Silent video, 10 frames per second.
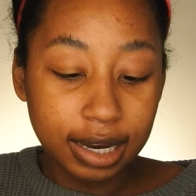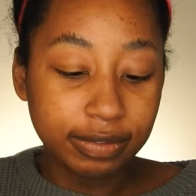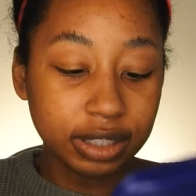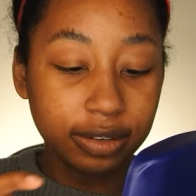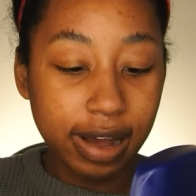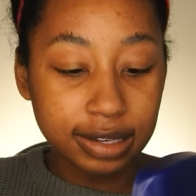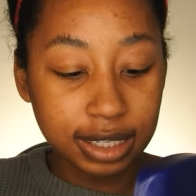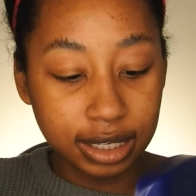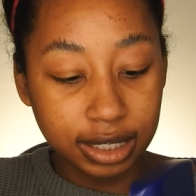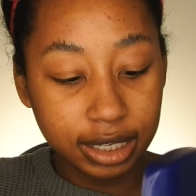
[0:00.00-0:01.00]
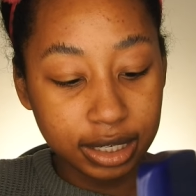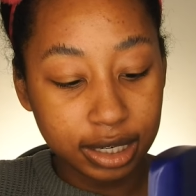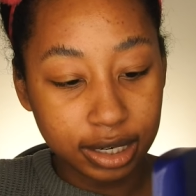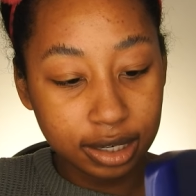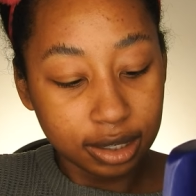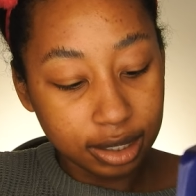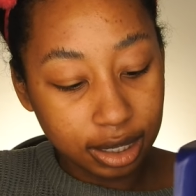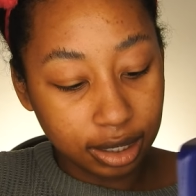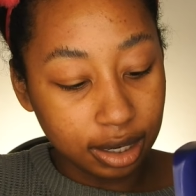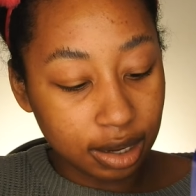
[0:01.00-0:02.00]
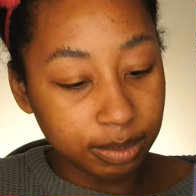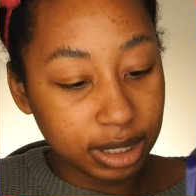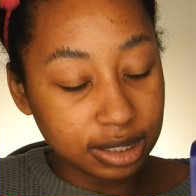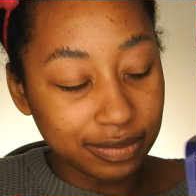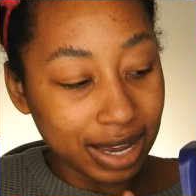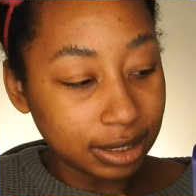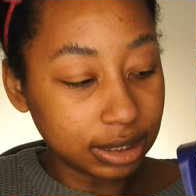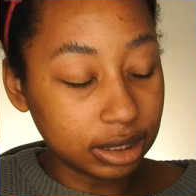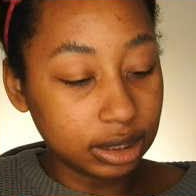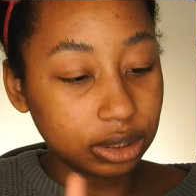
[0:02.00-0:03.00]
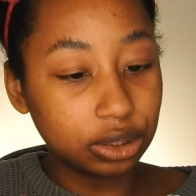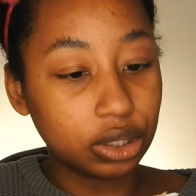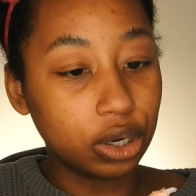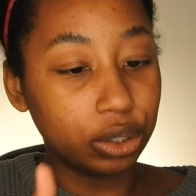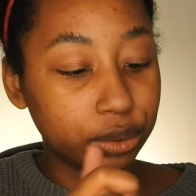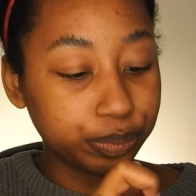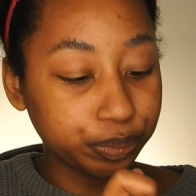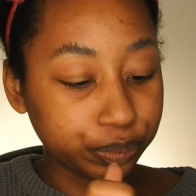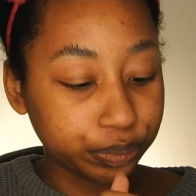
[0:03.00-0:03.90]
I have a little Vaseline here. I love me some Vaseline, so